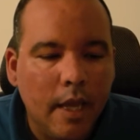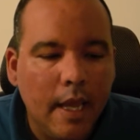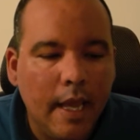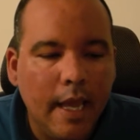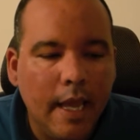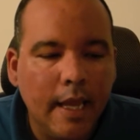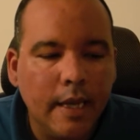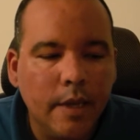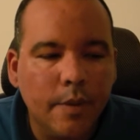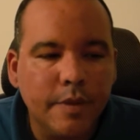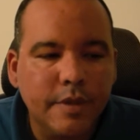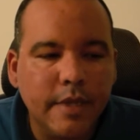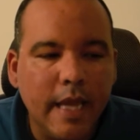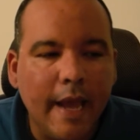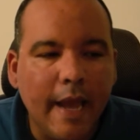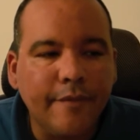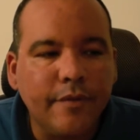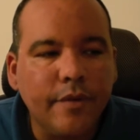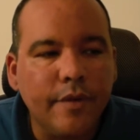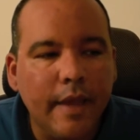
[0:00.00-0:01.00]
And it was
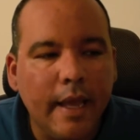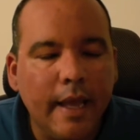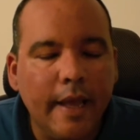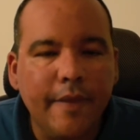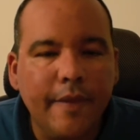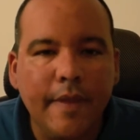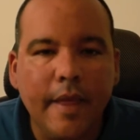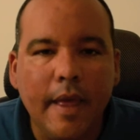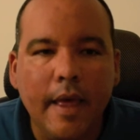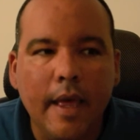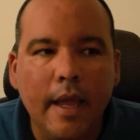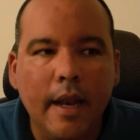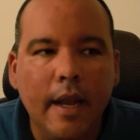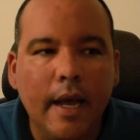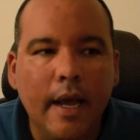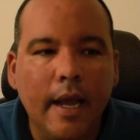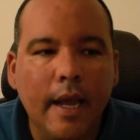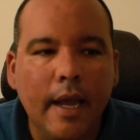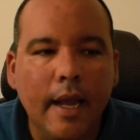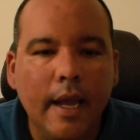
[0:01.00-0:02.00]
after that that
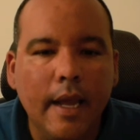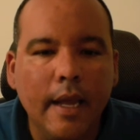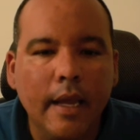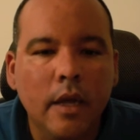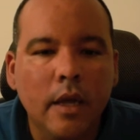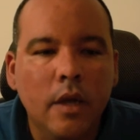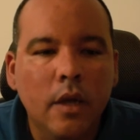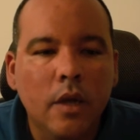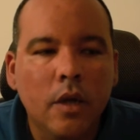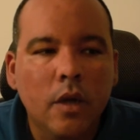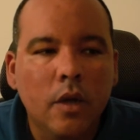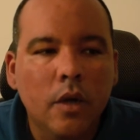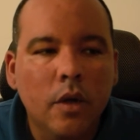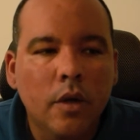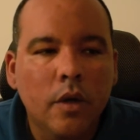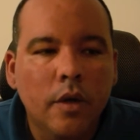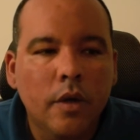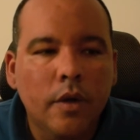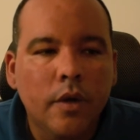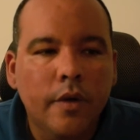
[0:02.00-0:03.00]
I
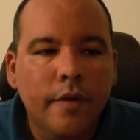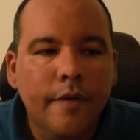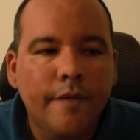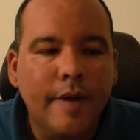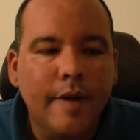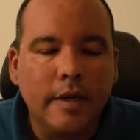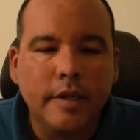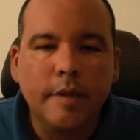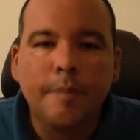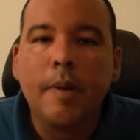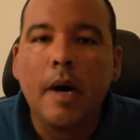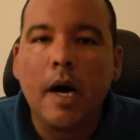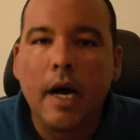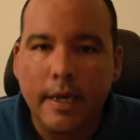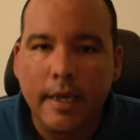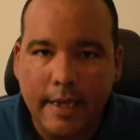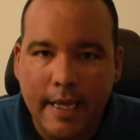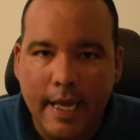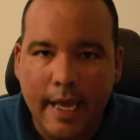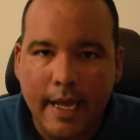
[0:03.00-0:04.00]
found a
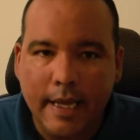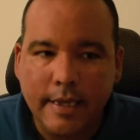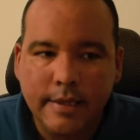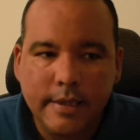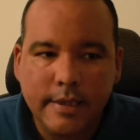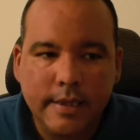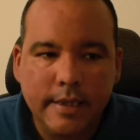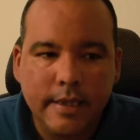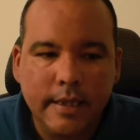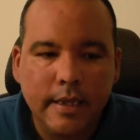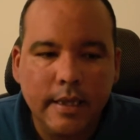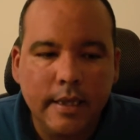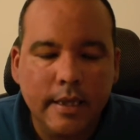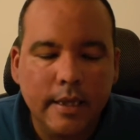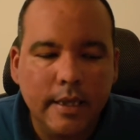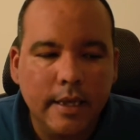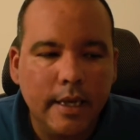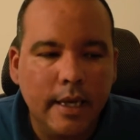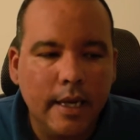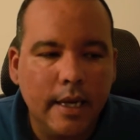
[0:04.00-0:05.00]
podcast
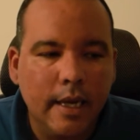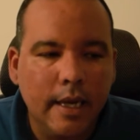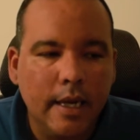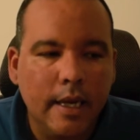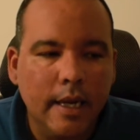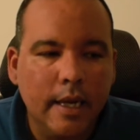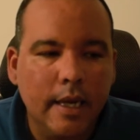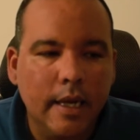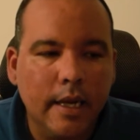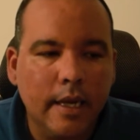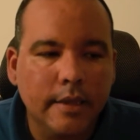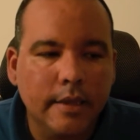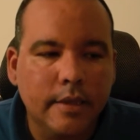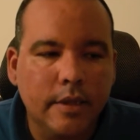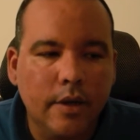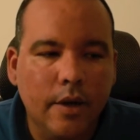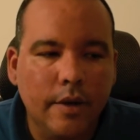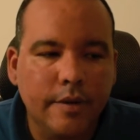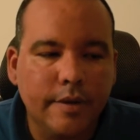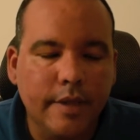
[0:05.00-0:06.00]

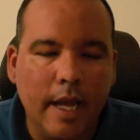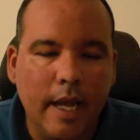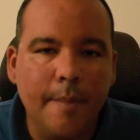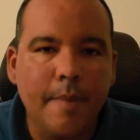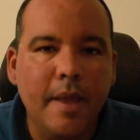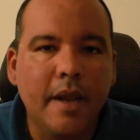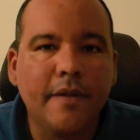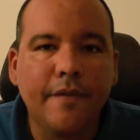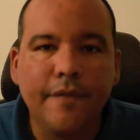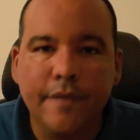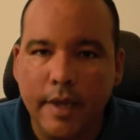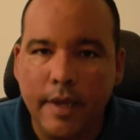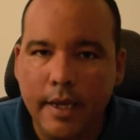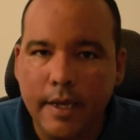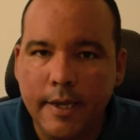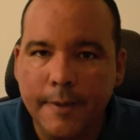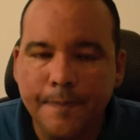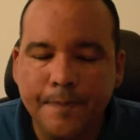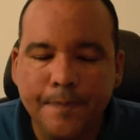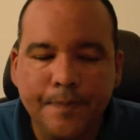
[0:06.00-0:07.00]
called Diabetic
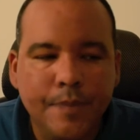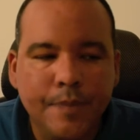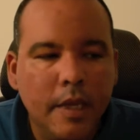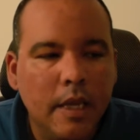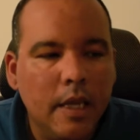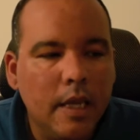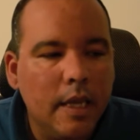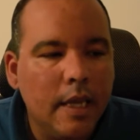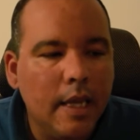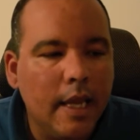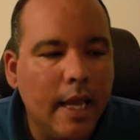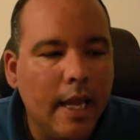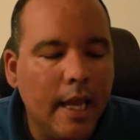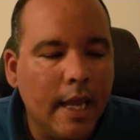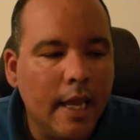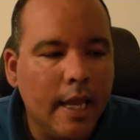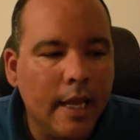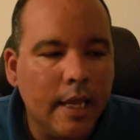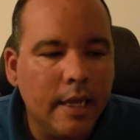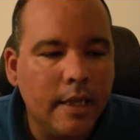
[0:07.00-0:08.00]
Feed,
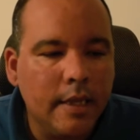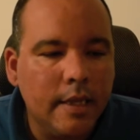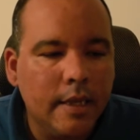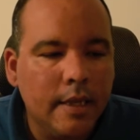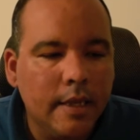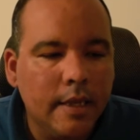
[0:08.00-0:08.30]
and